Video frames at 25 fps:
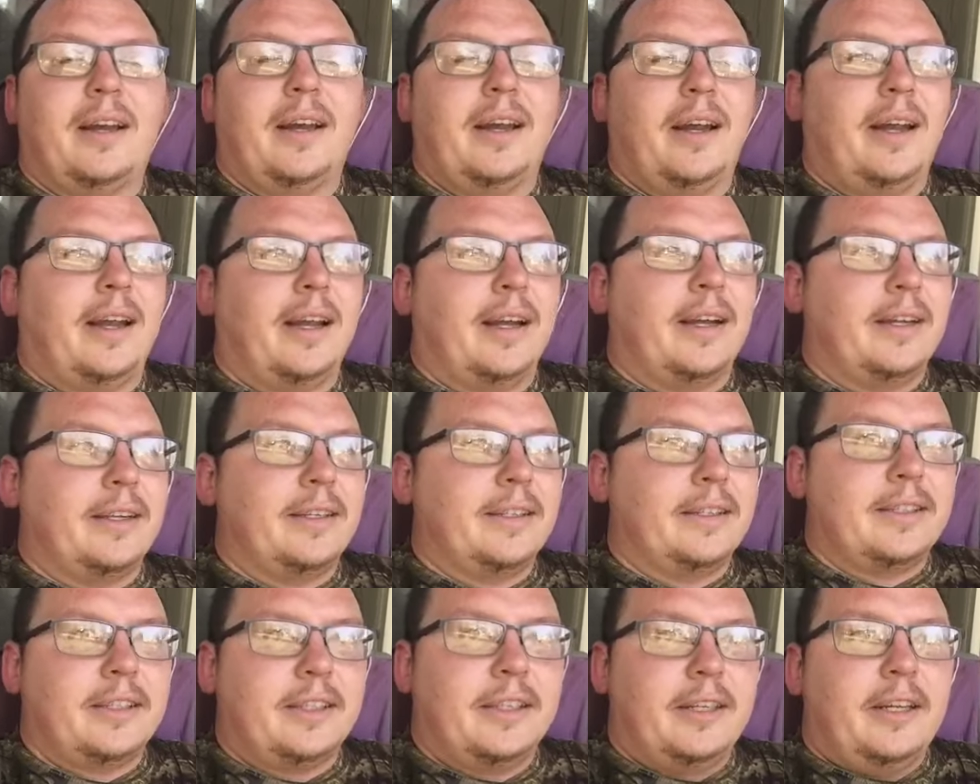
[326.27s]

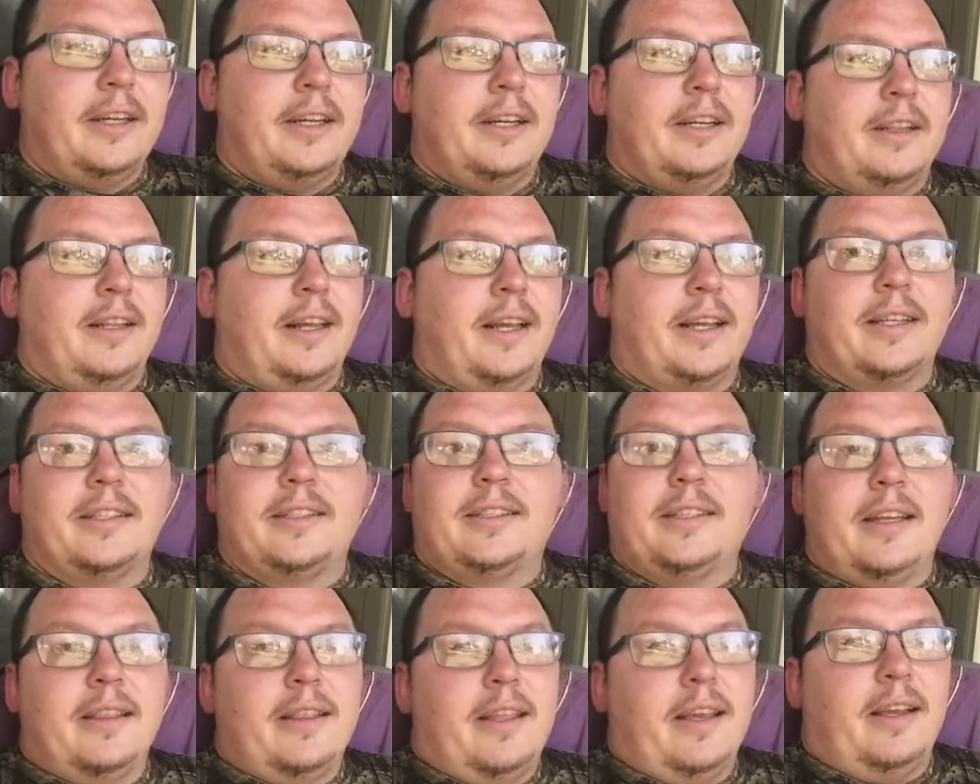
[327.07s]
And like I
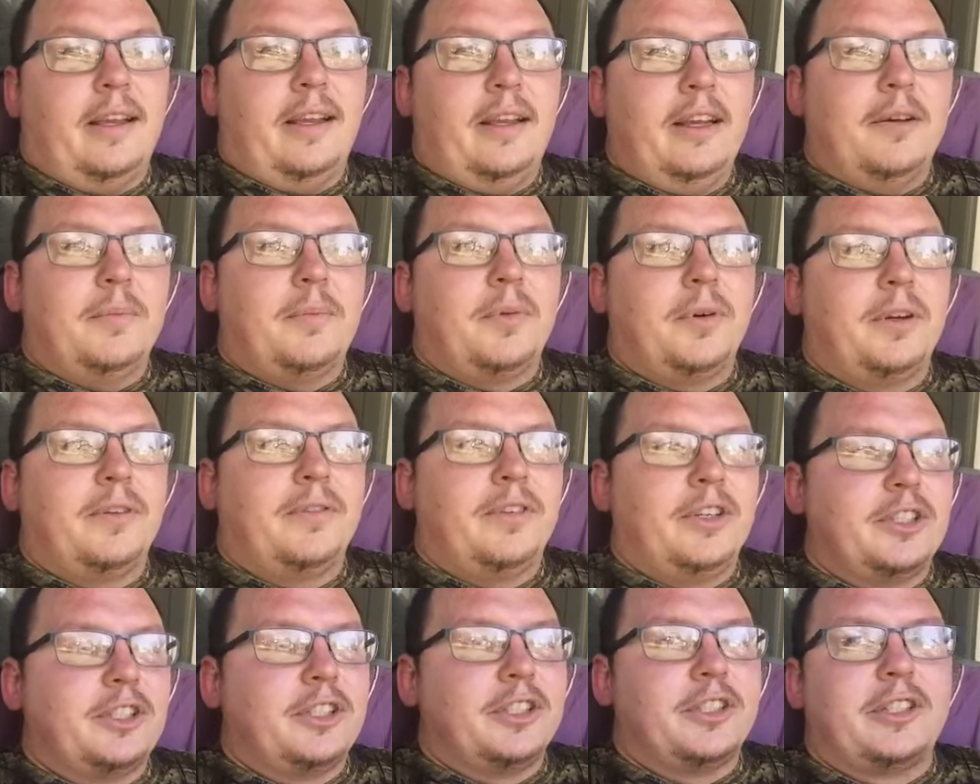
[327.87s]
said, they can get pretty
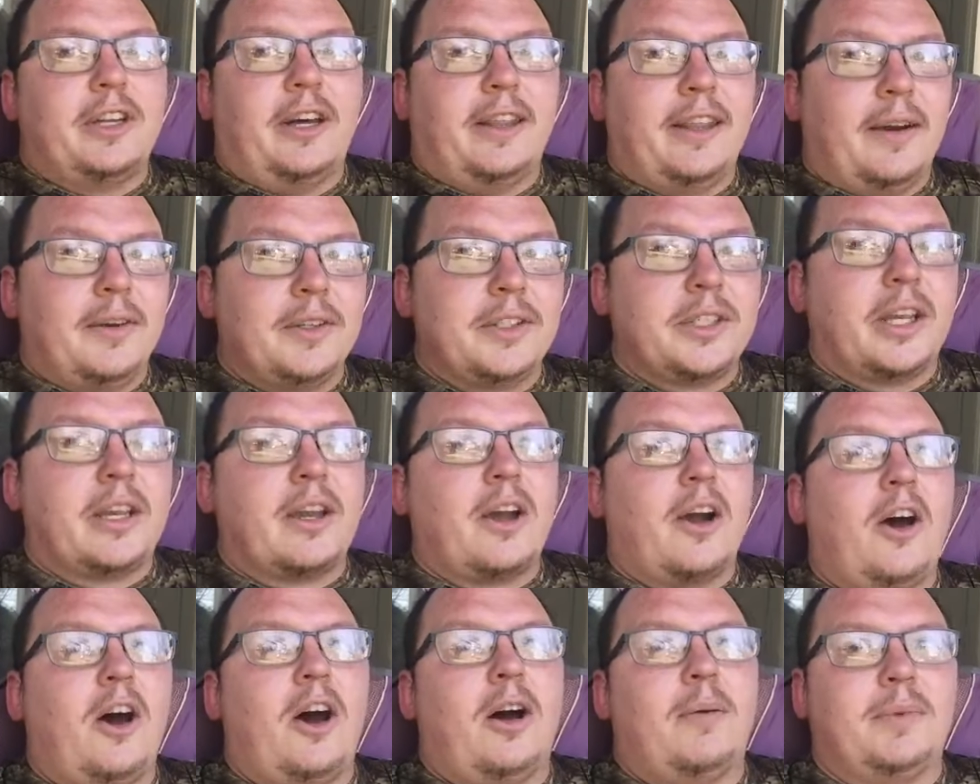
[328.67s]
vicious. Now that was a
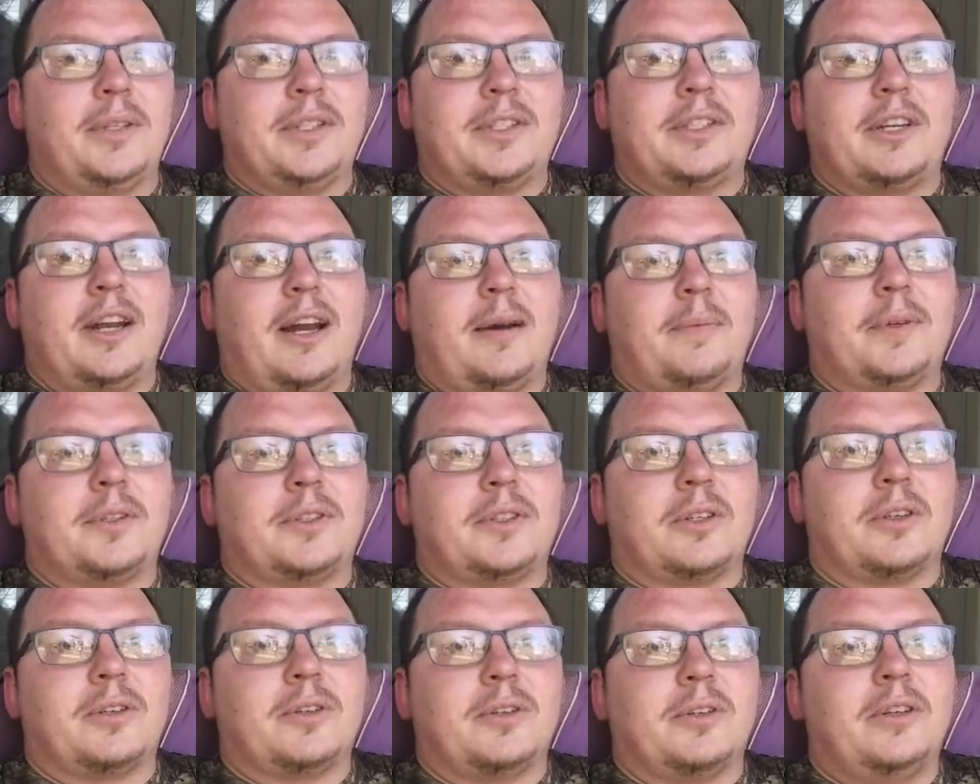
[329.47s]
common snapping
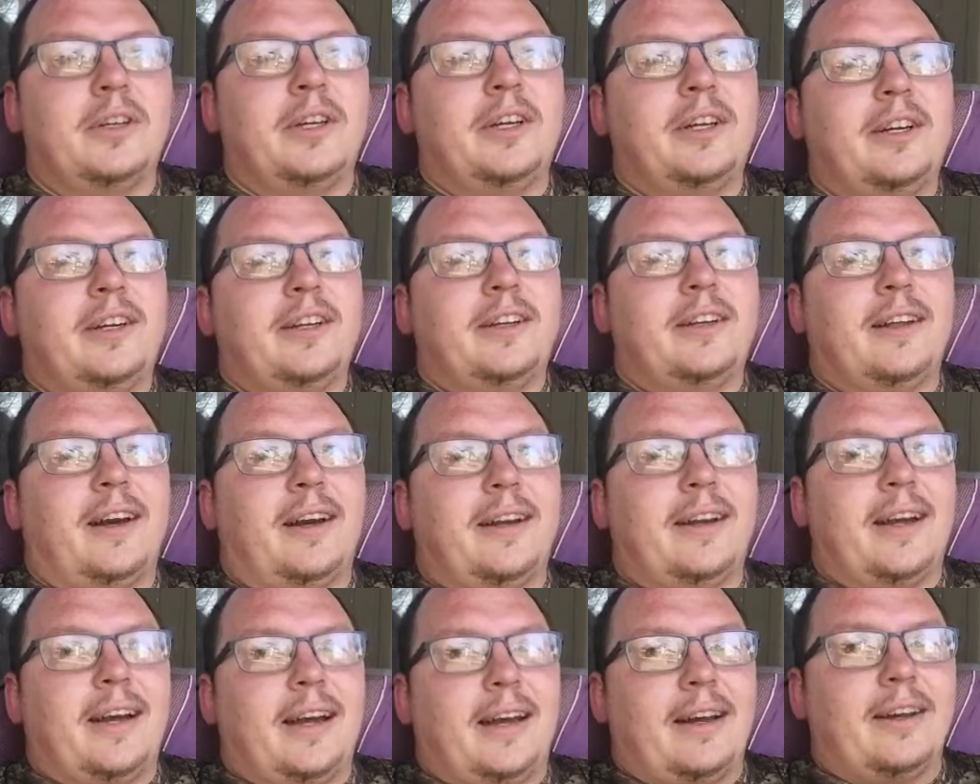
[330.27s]
turtle, not
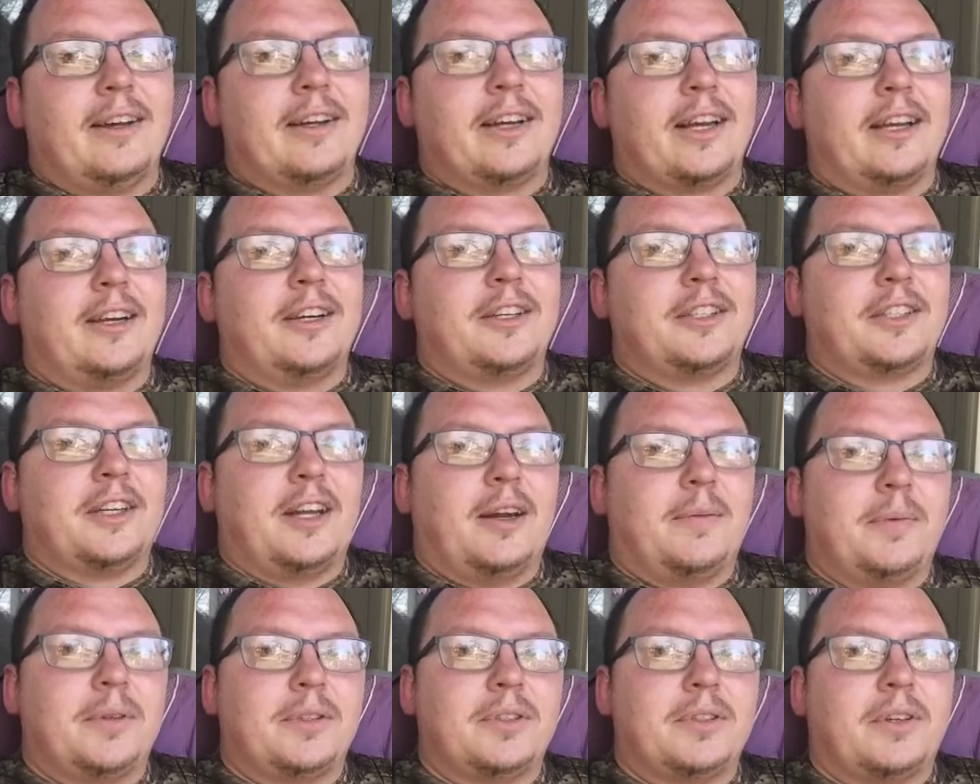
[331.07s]
an alligator
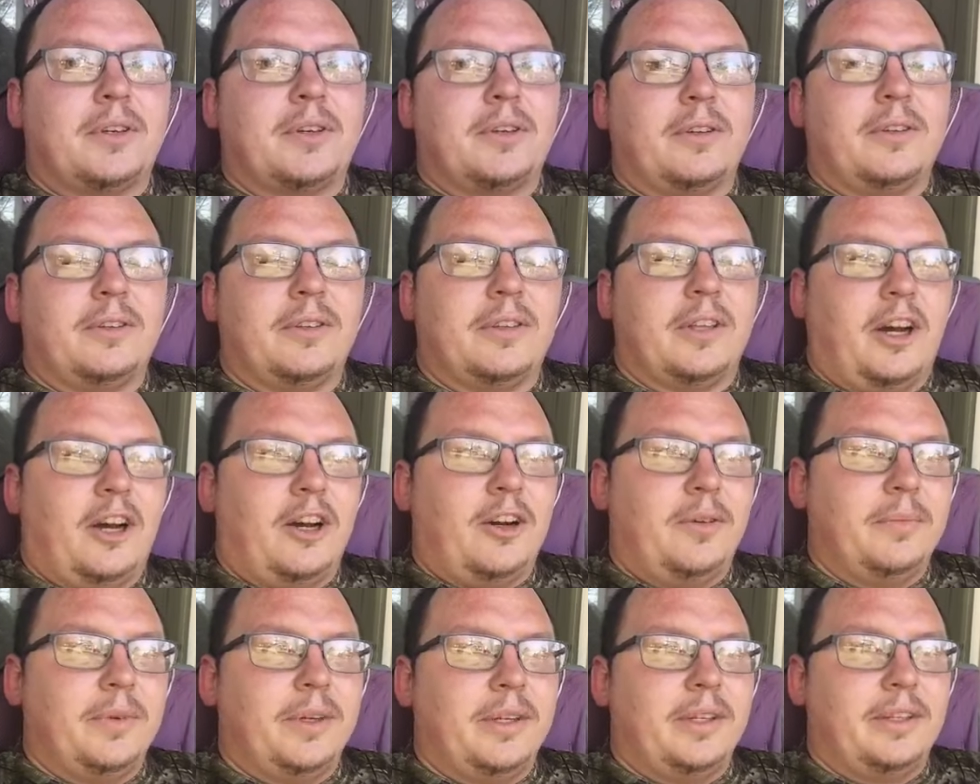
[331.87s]
snapping turtle.
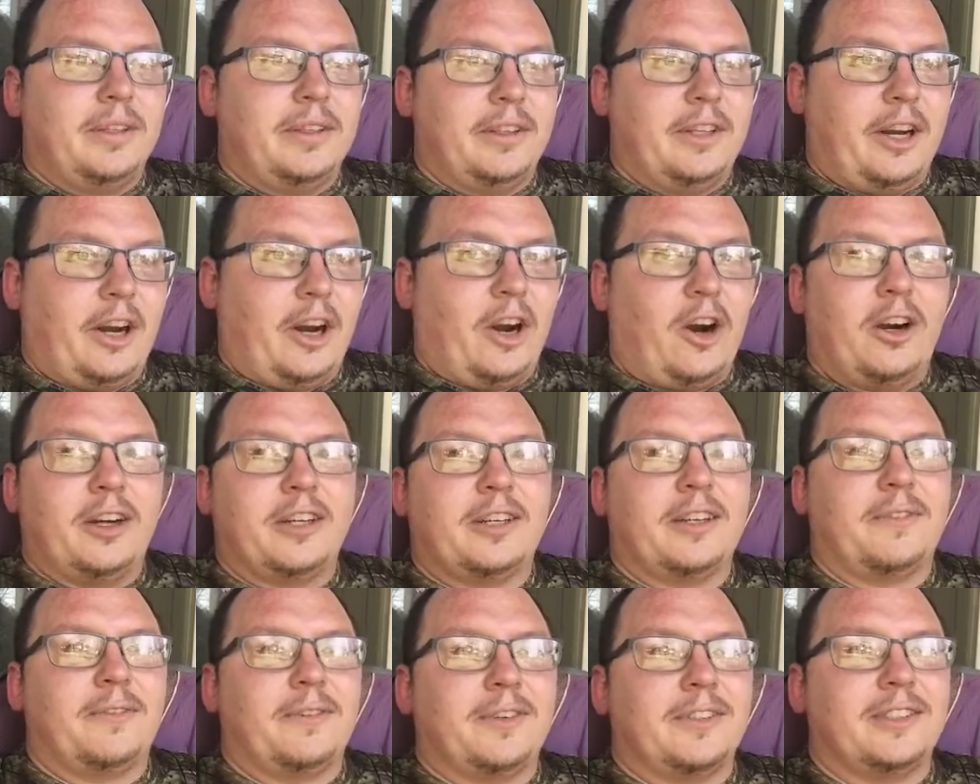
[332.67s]
There are
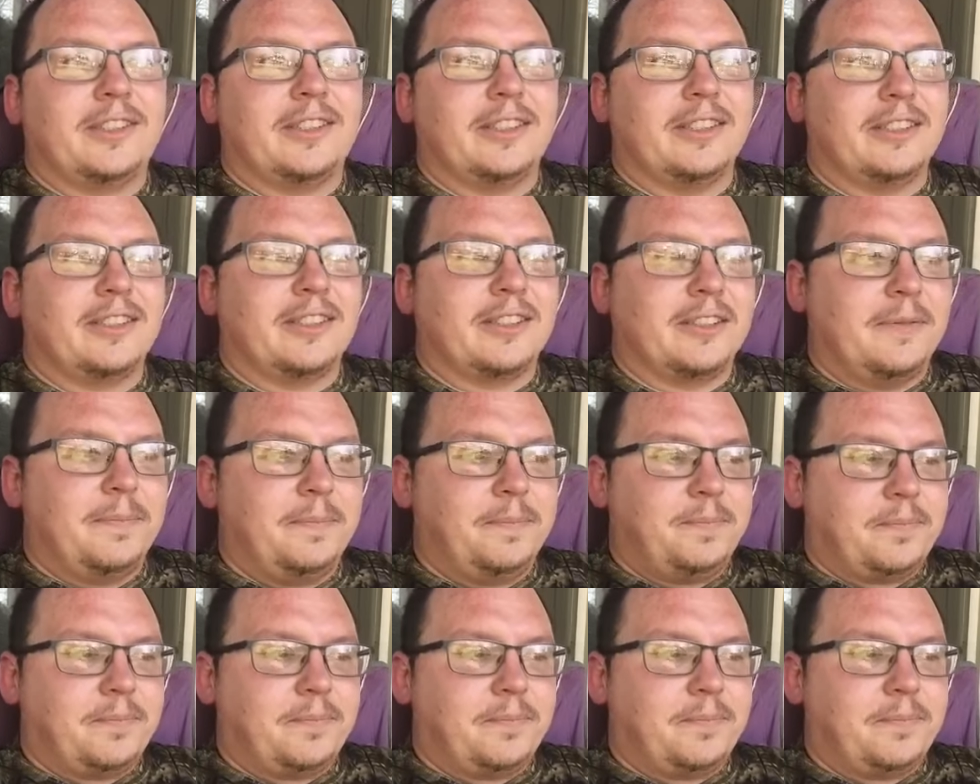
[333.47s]
differences.